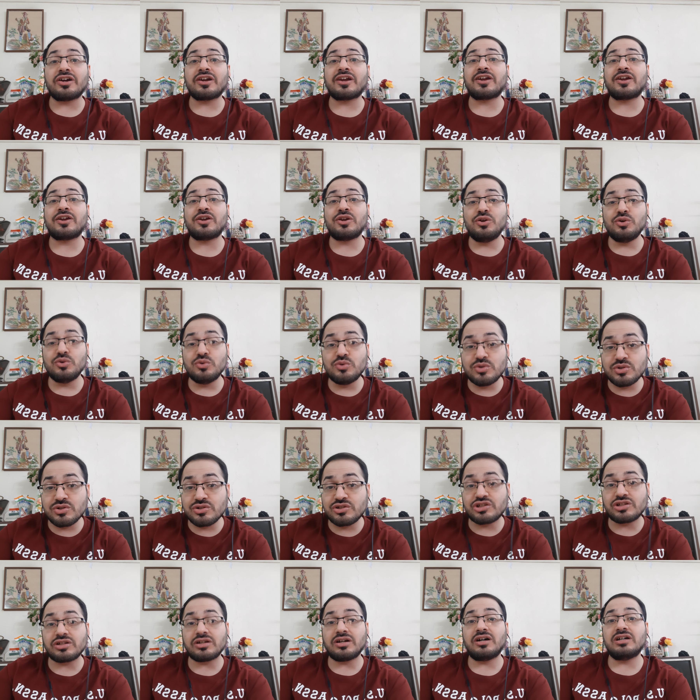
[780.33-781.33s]

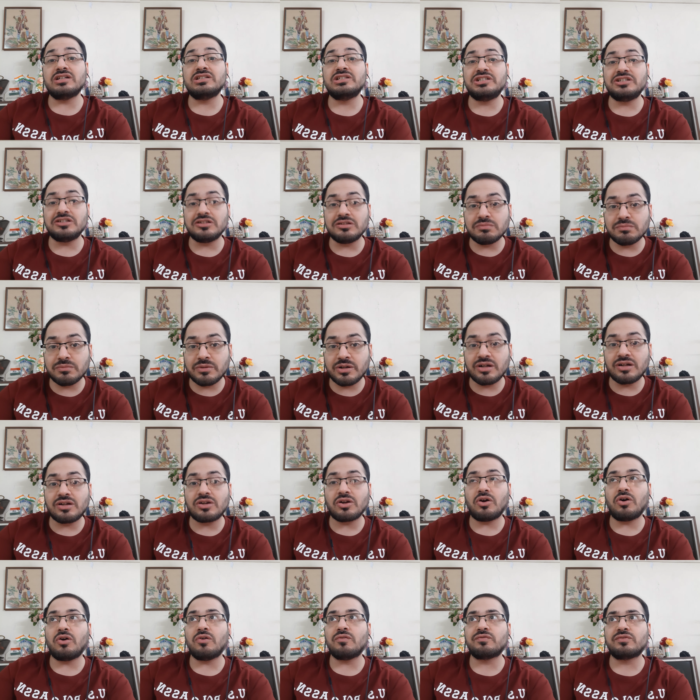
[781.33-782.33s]
huge achievement
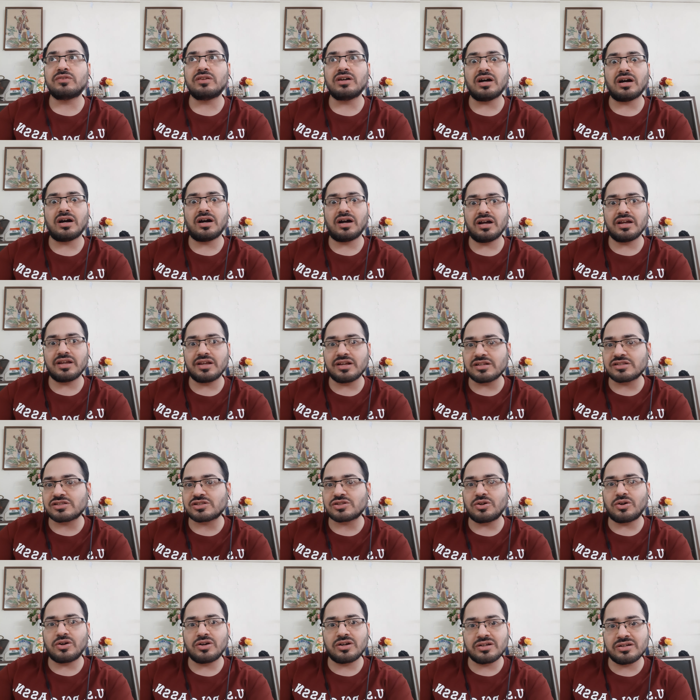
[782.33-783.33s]
of the
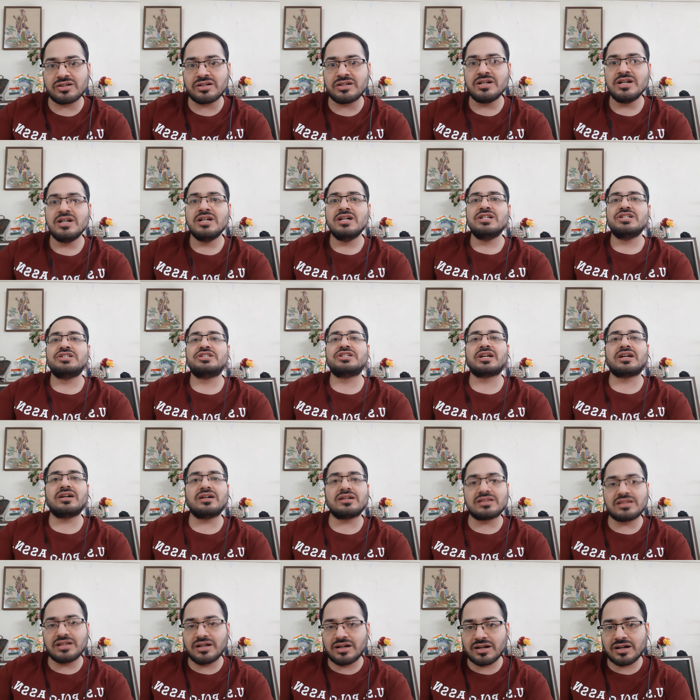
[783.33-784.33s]
highest order.
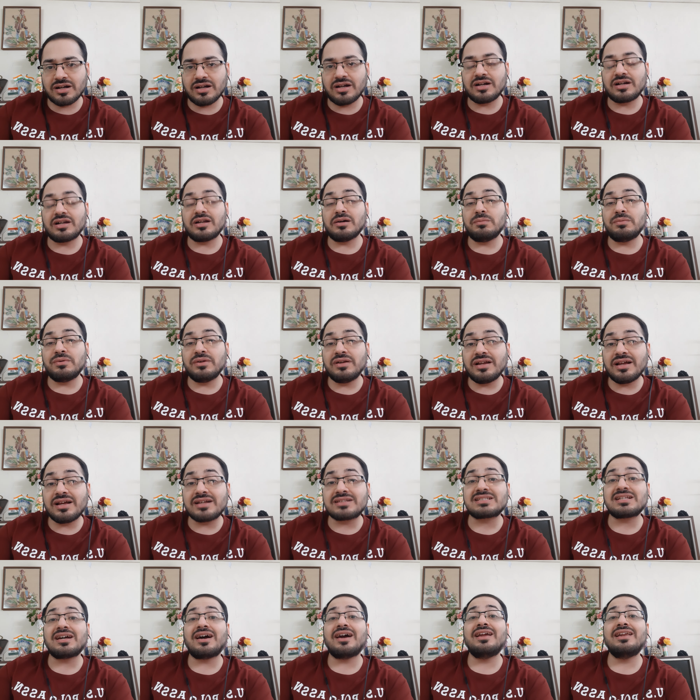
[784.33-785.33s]
Jigarthanda
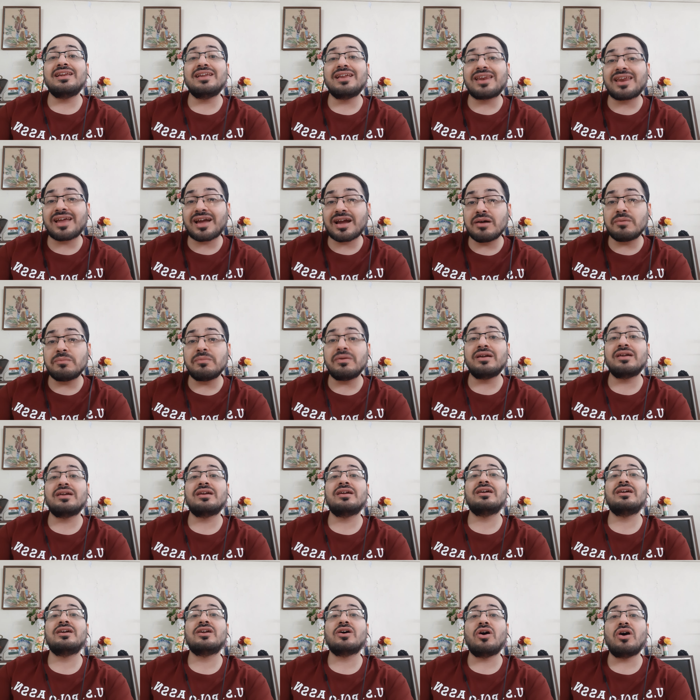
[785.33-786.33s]
DoubleX, highly
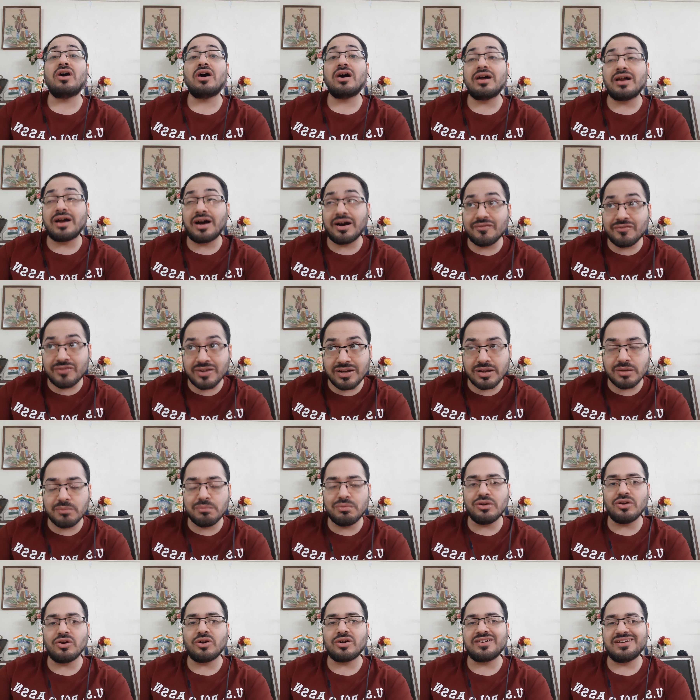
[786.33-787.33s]
recommended,
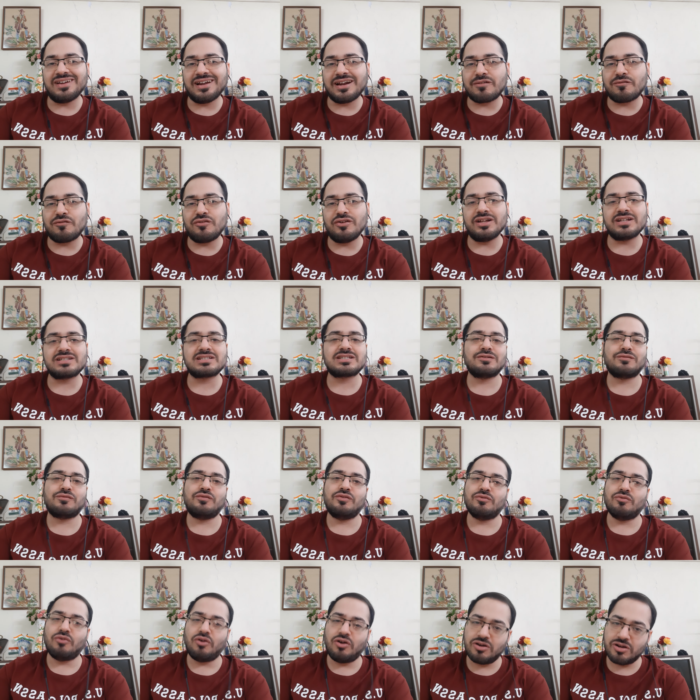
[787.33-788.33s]
available on Netflix. If
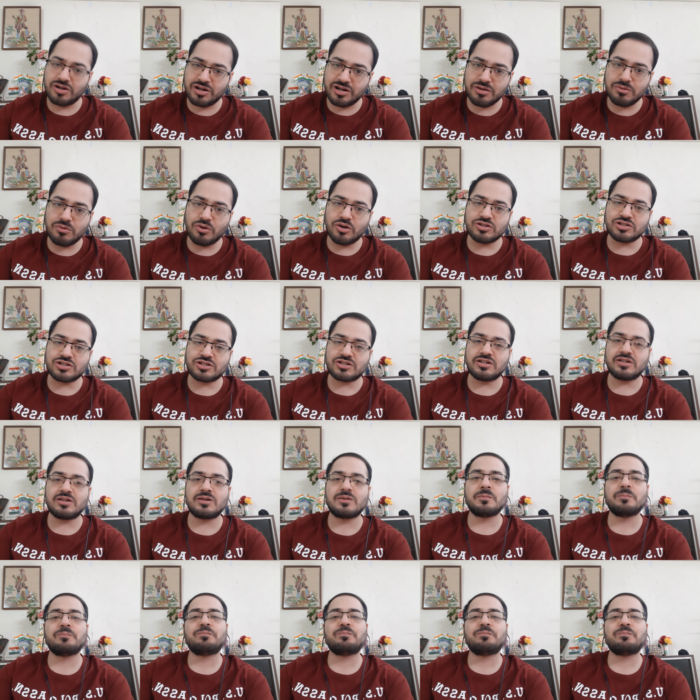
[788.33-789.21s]
you've already watched it,